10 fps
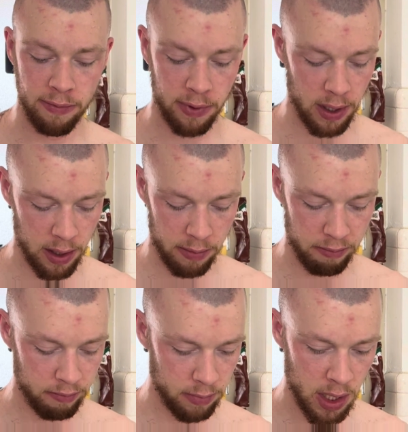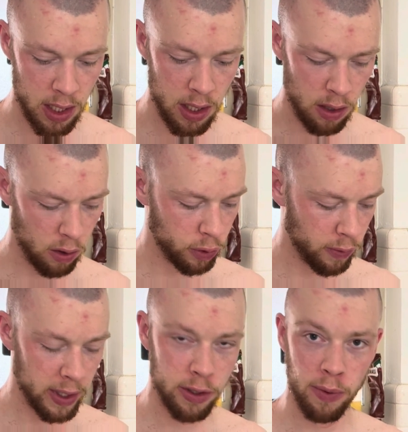Hold the
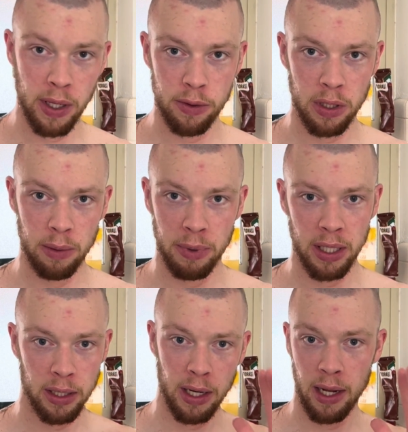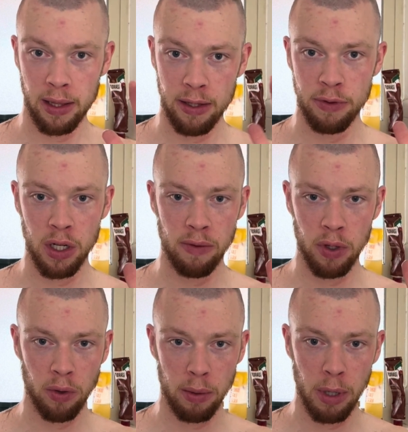razor without slipping, and then I leave shaving
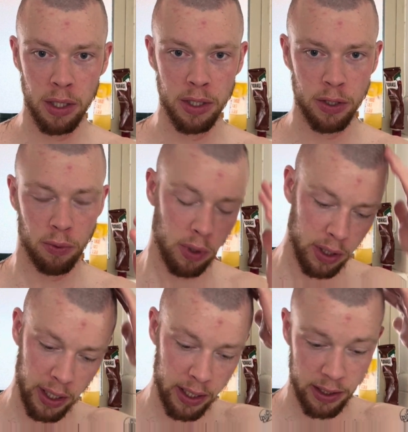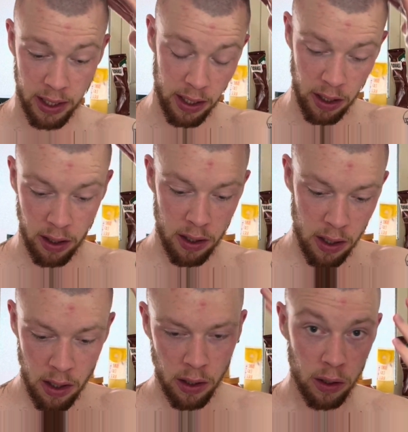cream on this one in case I need to
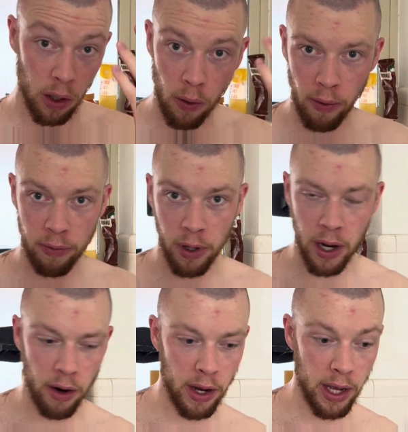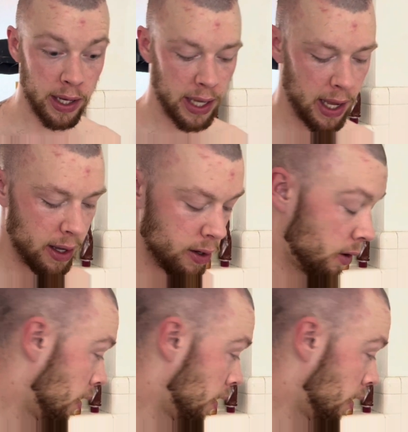go over an area again,